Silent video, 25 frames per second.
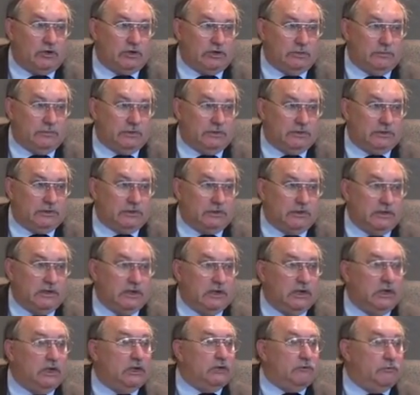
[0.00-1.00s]
documents,
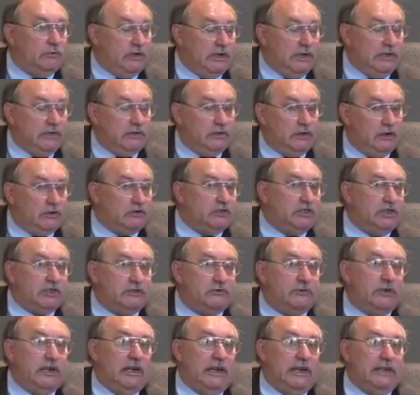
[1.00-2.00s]
not
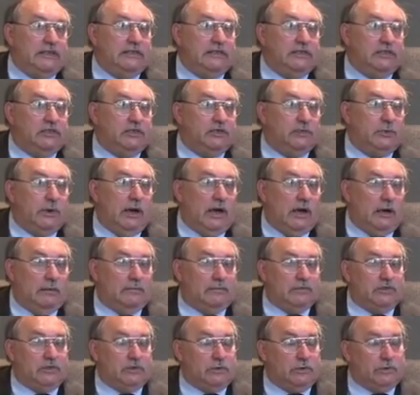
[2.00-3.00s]
just related to
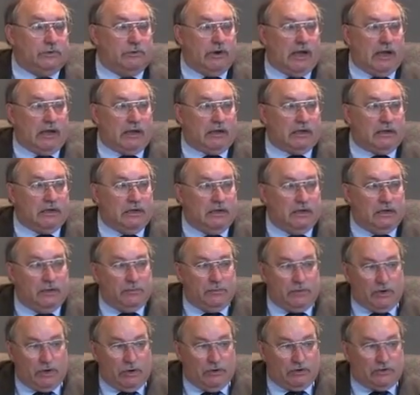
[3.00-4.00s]
arms to Iraq,
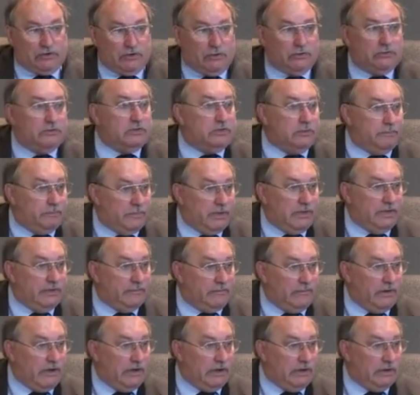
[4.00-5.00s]
but also to
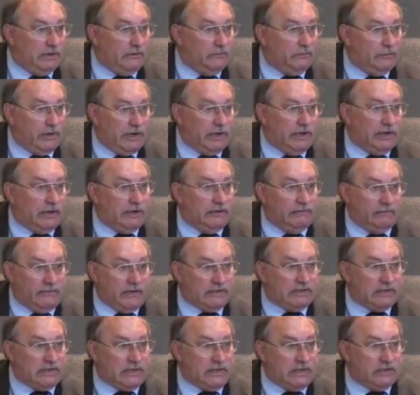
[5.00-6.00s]
paedophile ring
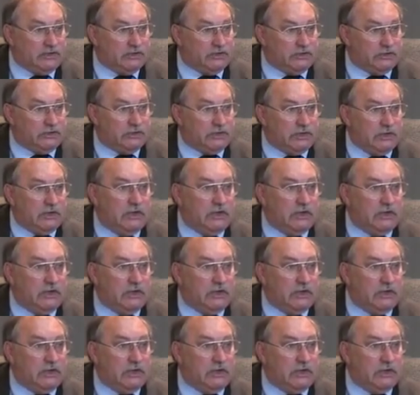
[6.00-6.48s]
investigation,